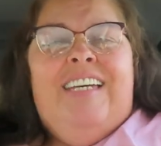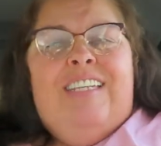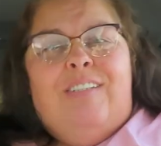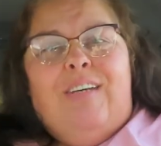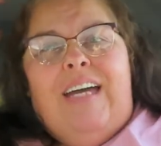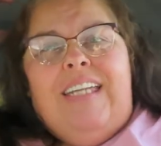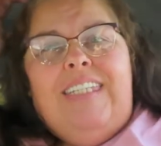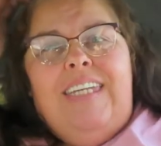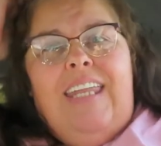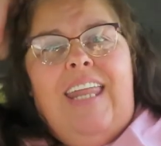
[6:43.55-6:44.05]

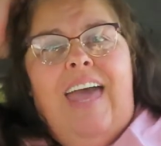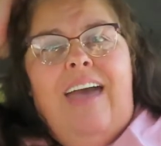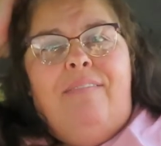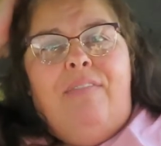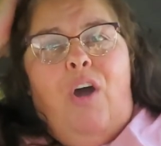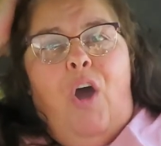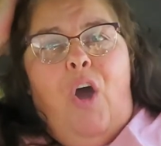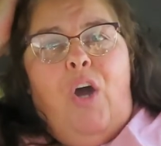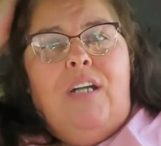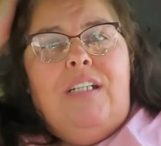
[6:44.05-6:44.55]
So I did
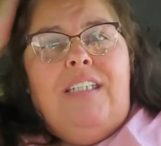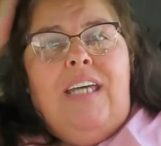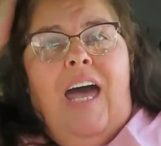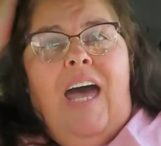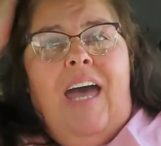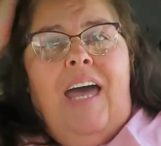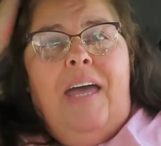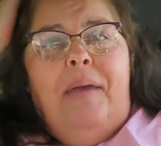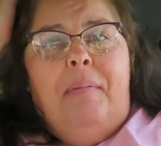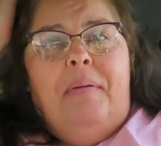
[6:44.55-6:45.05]
have a hard
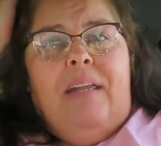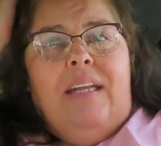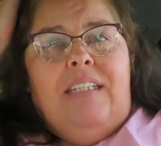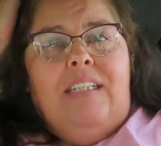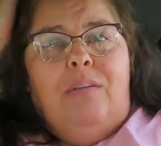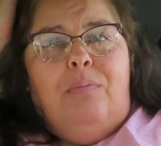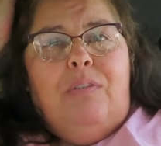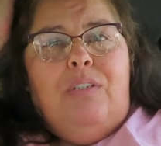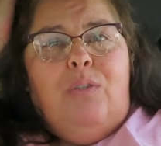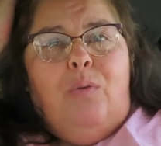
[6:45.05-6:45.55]
time and I
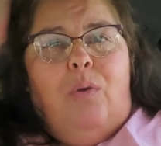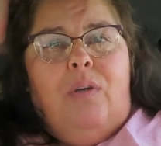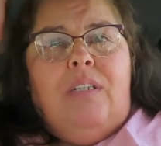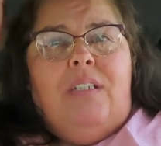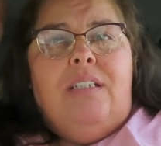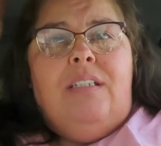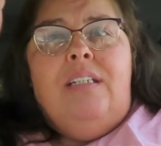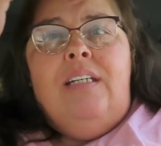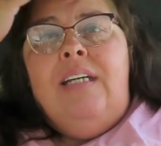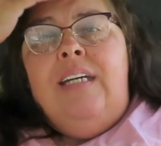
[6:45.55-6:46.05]
did resort
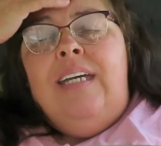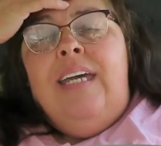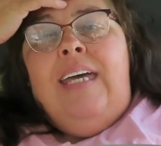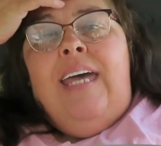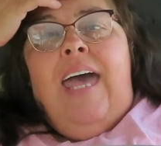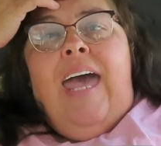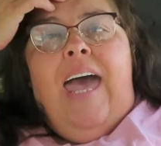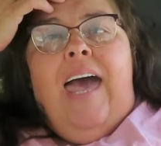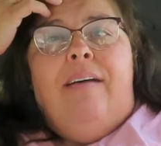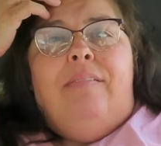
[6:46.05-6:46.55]
to
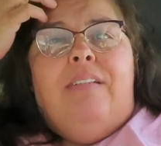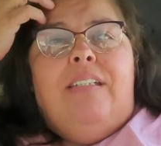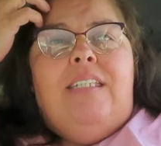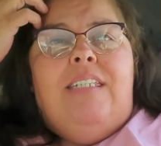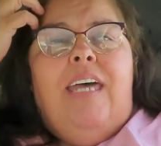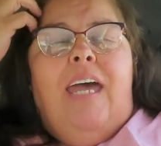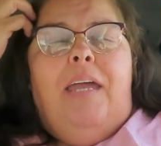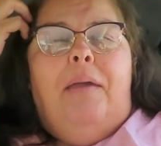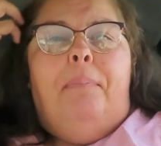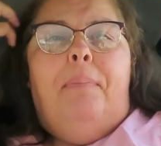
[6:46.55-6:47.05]
having to
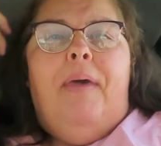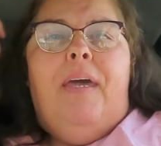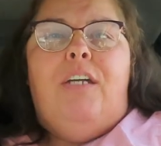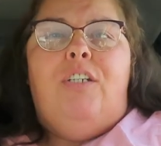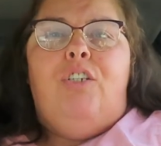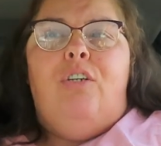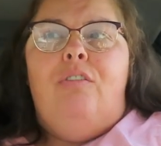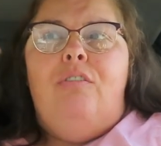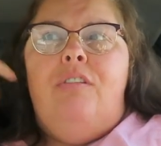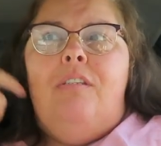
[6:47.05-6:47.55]
take
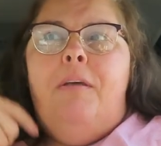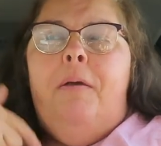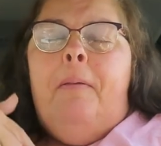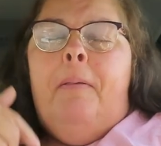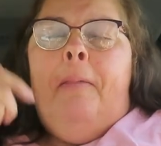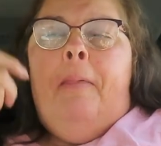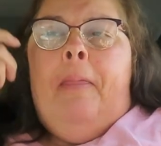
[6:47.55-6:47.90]
pictures.